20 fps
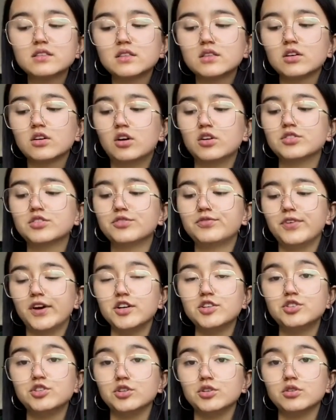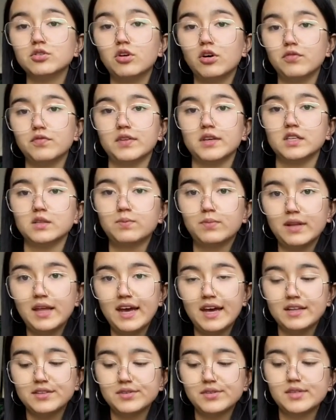the conservation of these
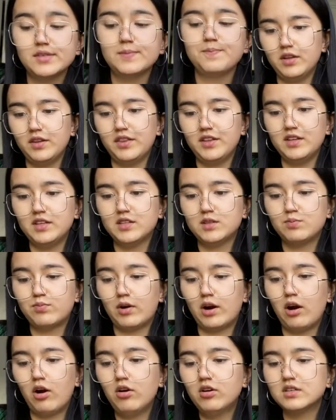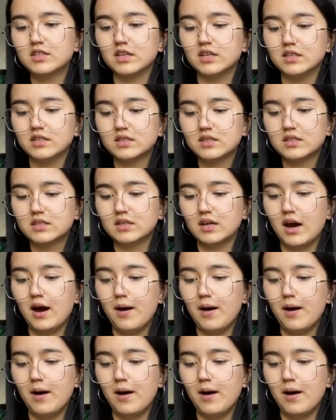plants. These priorities